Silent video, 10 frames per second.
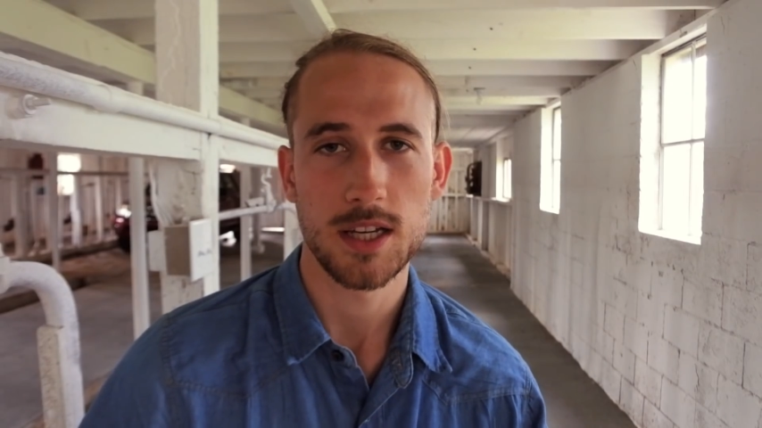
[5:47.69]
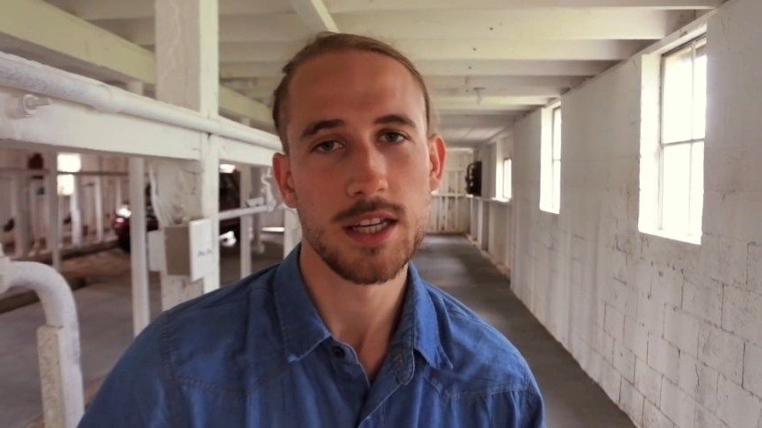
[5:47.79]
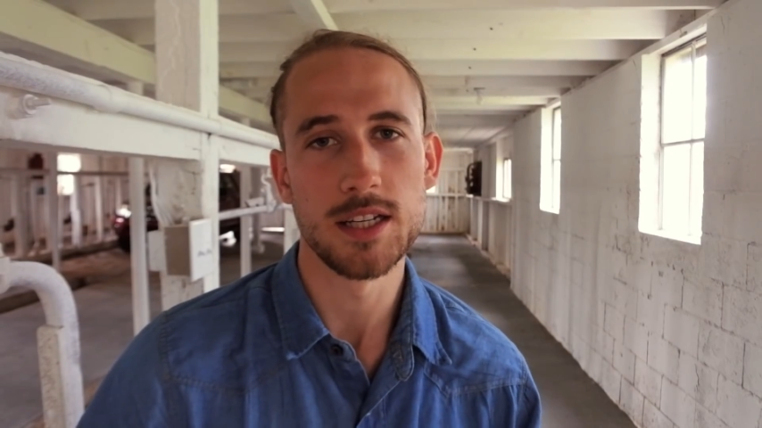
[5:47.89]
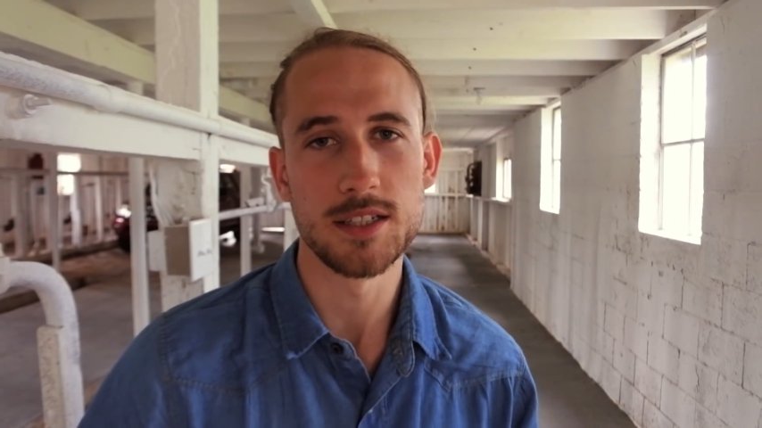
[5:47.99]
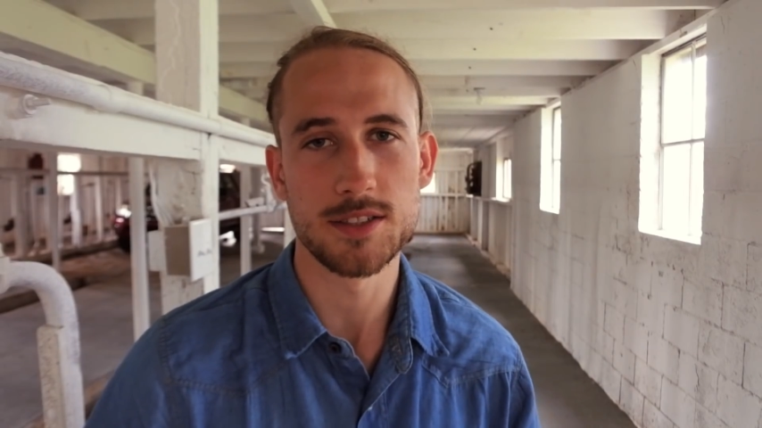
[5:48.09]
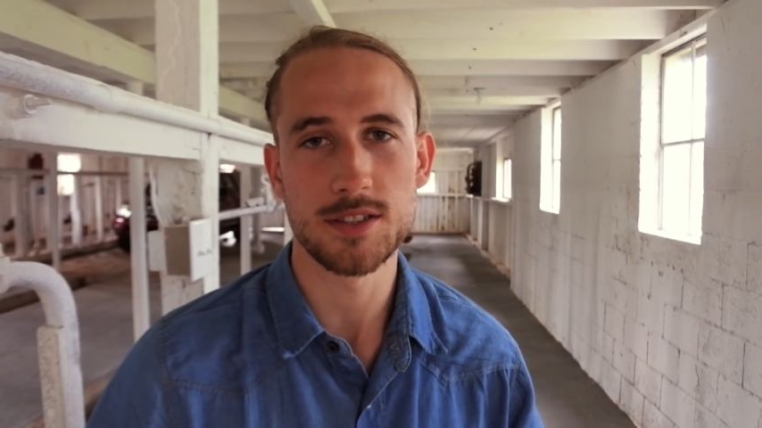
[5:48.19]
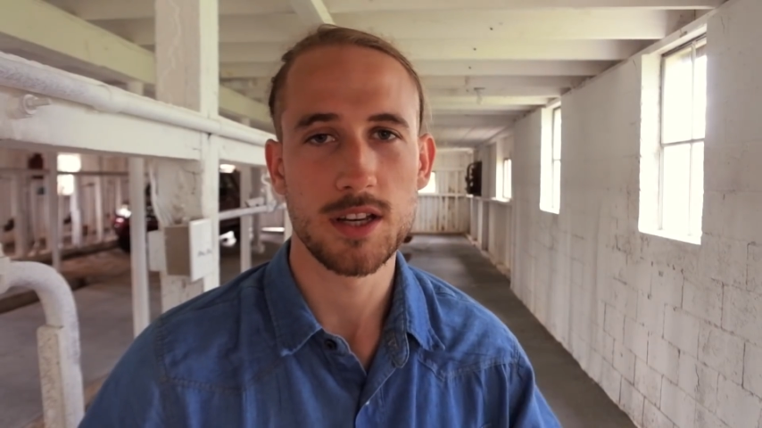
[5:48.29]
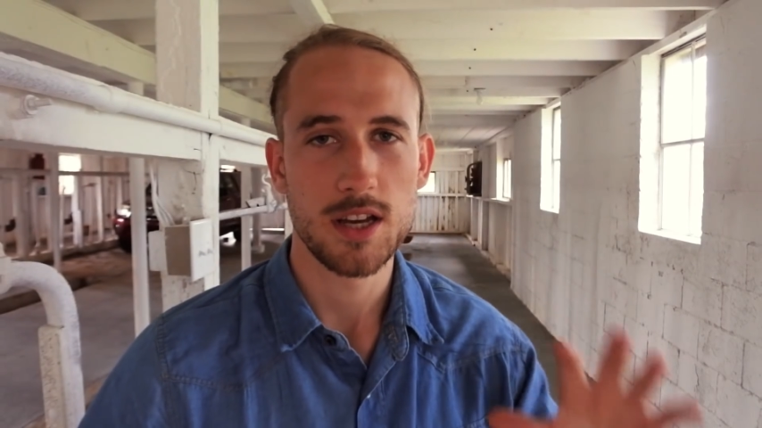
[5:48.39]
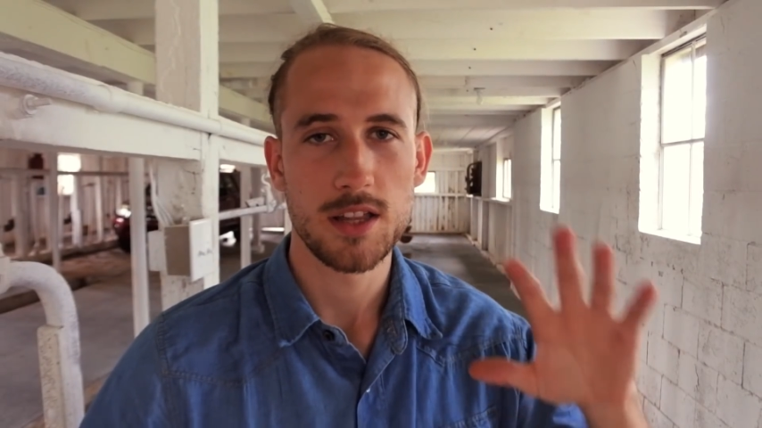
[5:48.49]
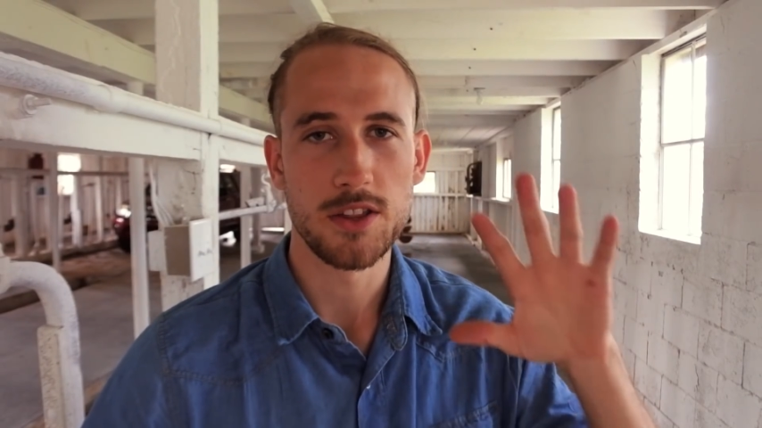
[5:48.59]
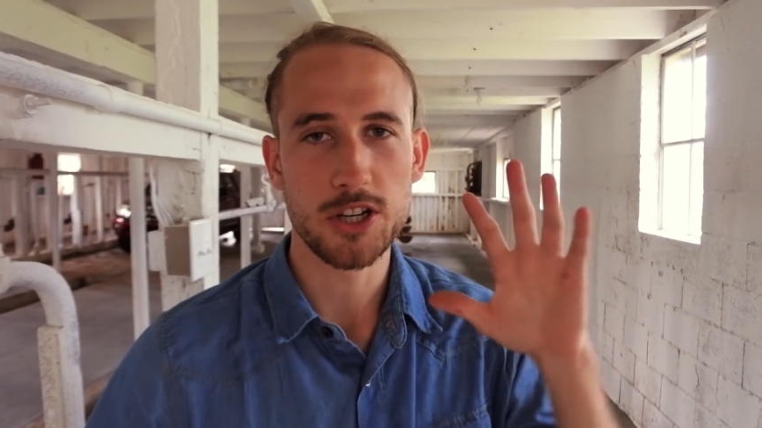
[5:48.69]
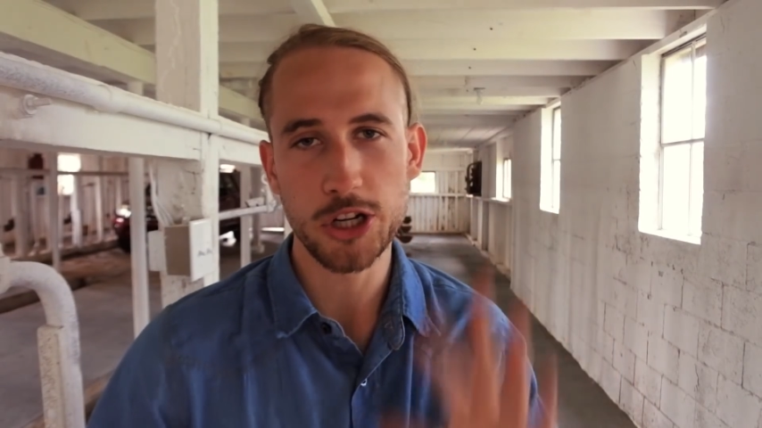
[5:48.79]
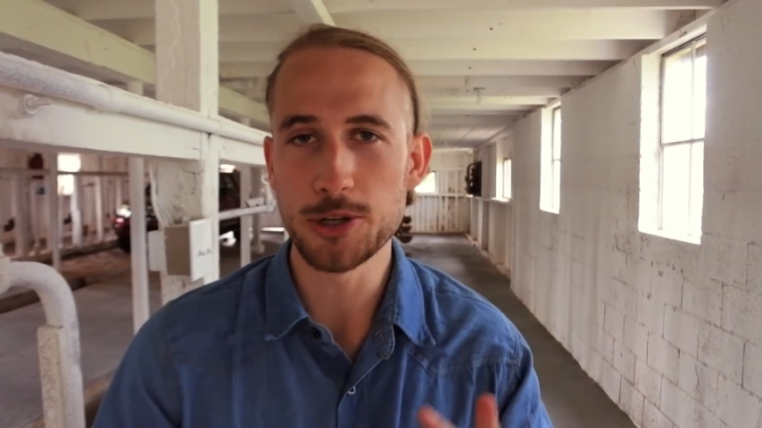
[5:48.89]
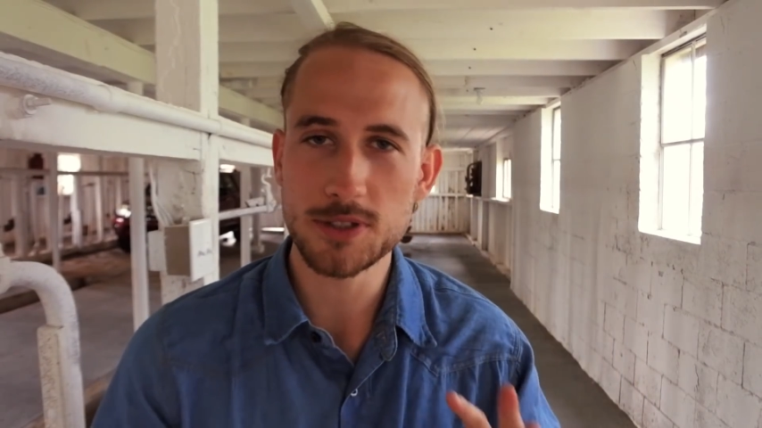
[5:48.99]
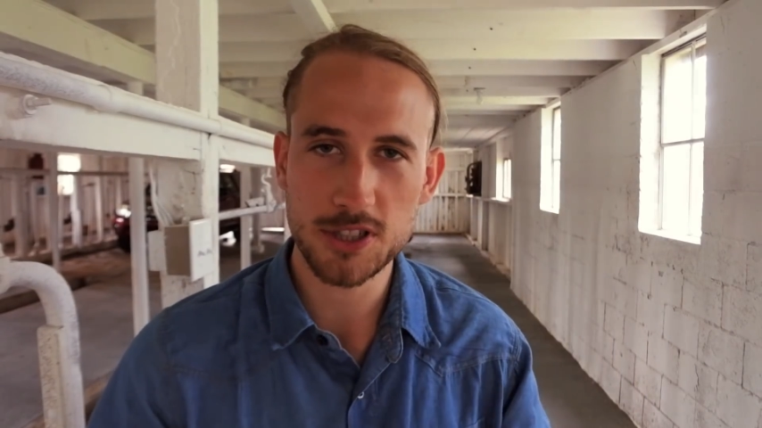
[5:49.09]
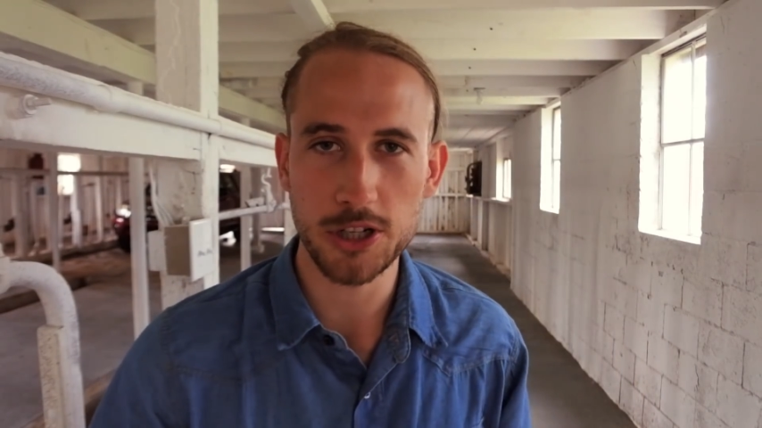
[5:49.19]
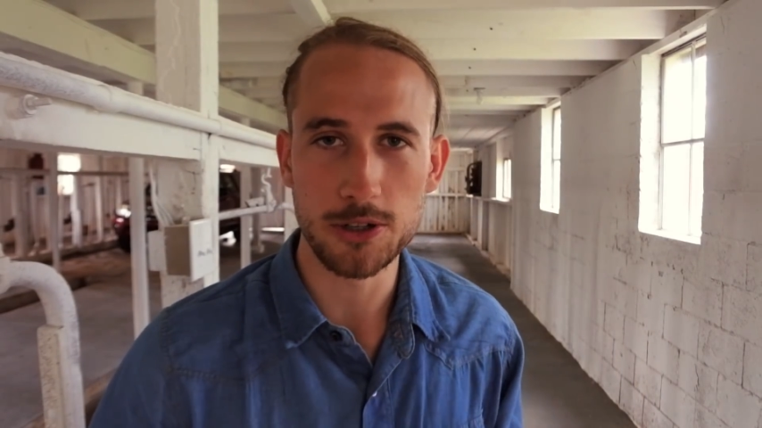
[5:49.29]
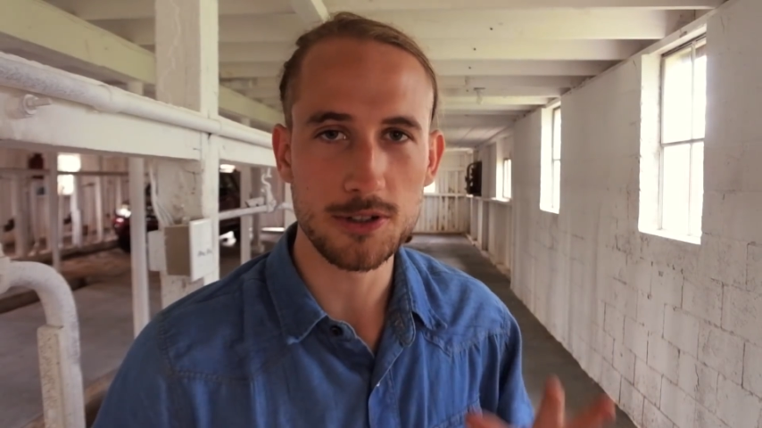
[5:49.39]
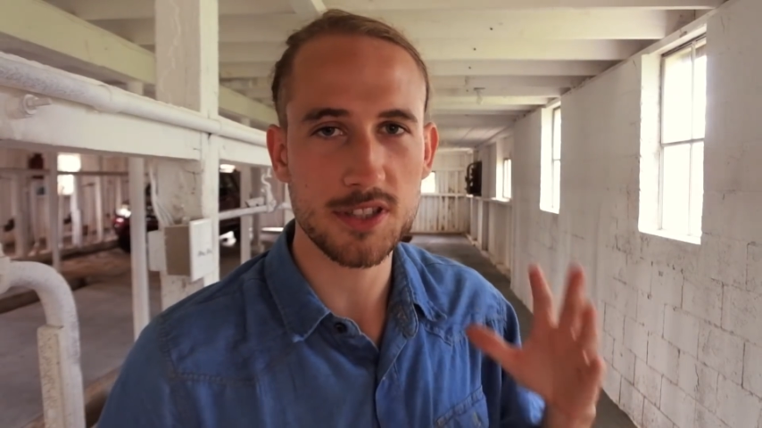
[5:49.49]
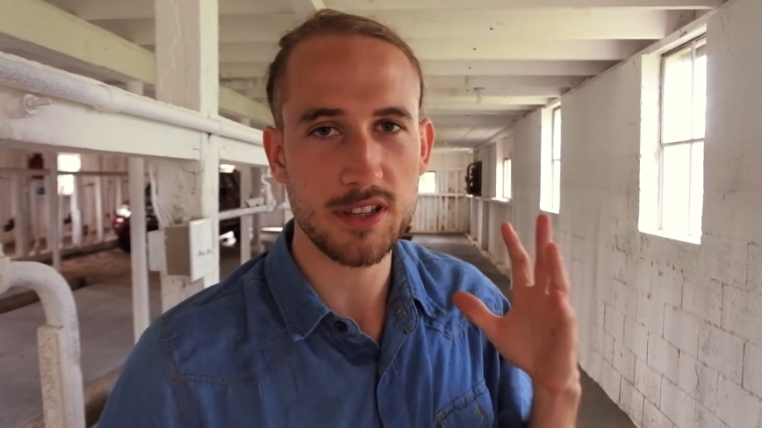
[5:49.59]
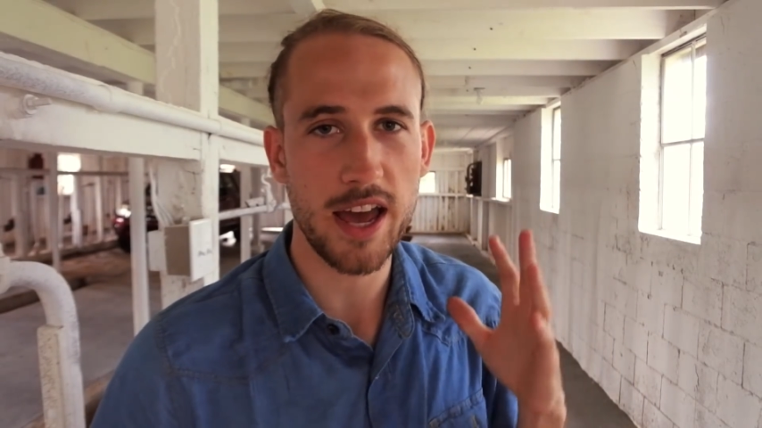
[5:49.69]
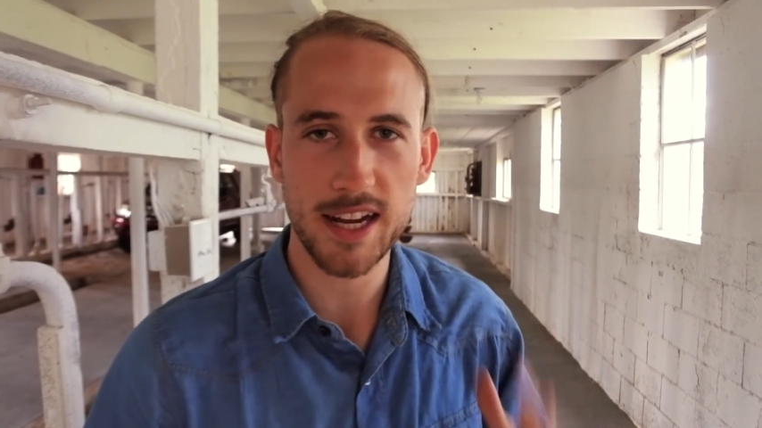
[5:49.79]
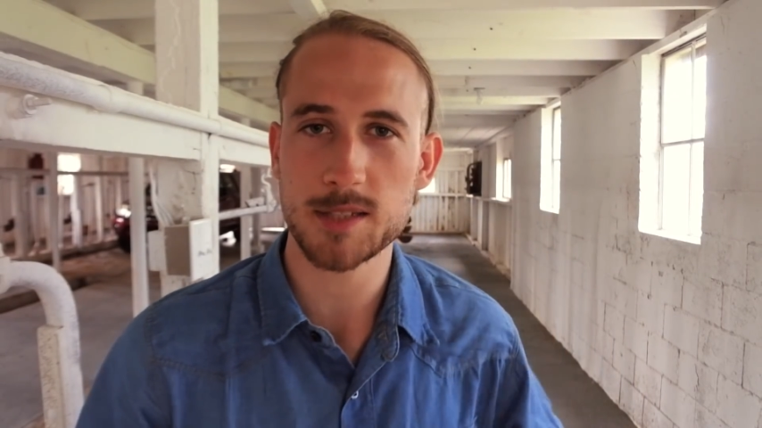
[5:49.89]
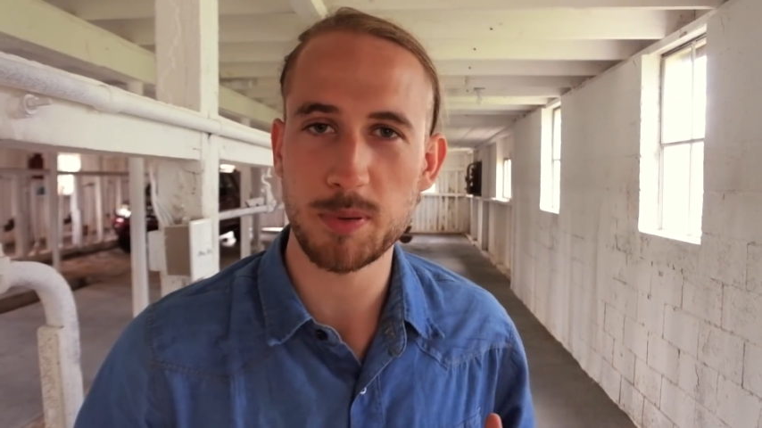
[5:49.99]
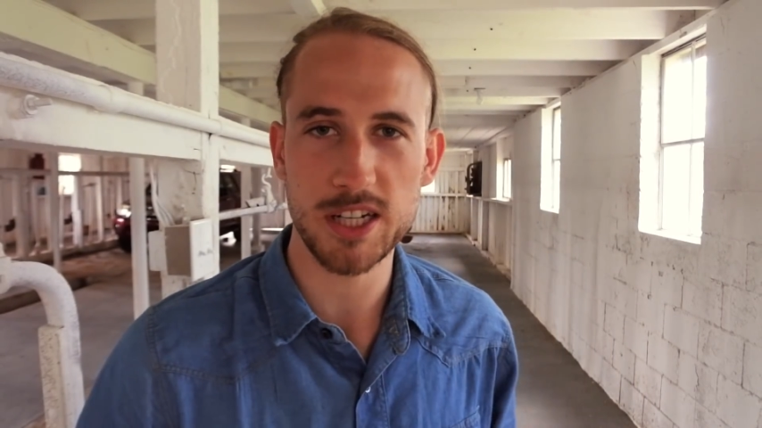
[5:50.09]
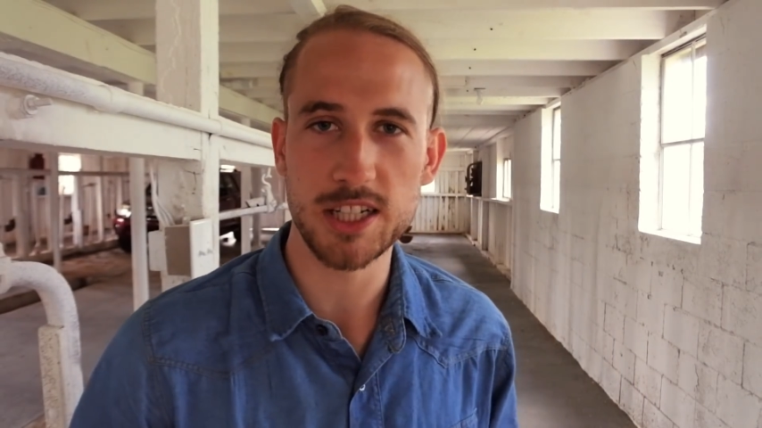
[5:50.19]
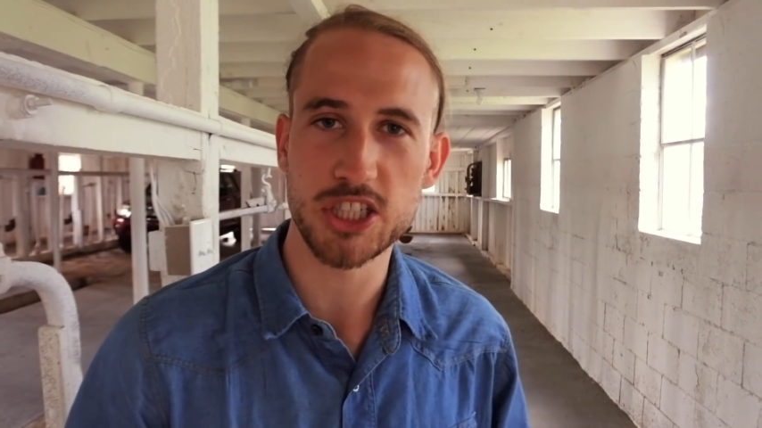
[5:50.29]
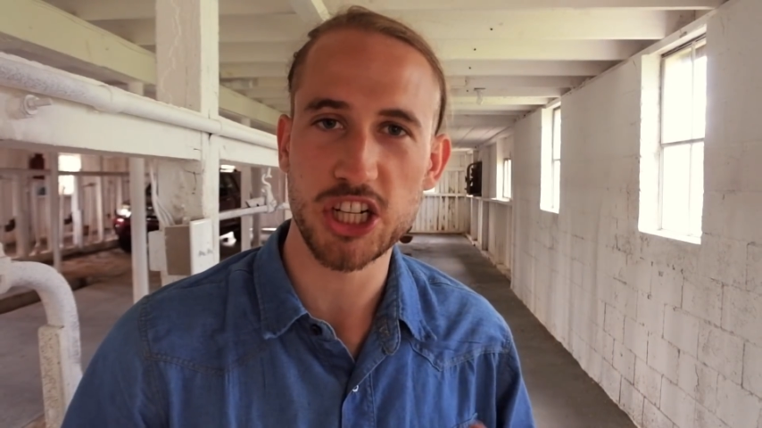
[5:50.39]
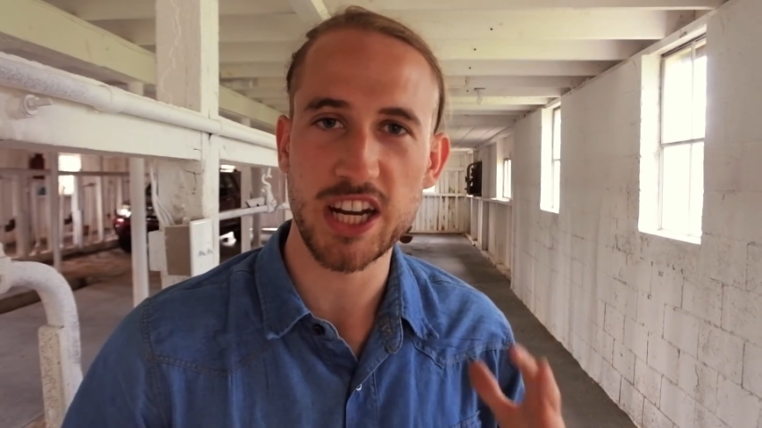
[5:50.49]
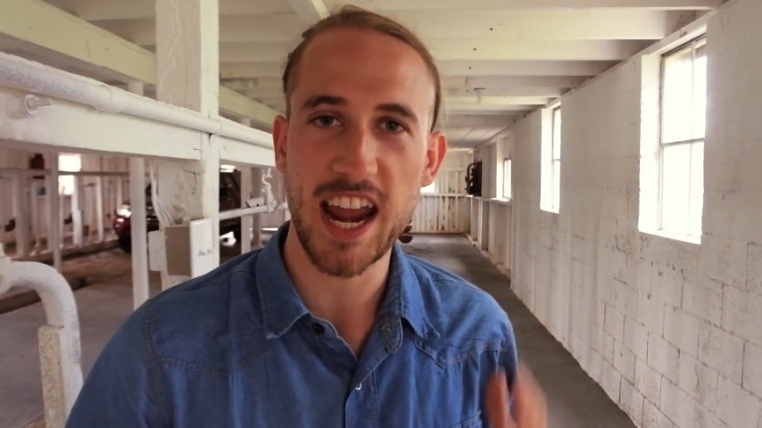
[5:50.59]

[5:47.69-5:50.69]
is the CusCus Expedition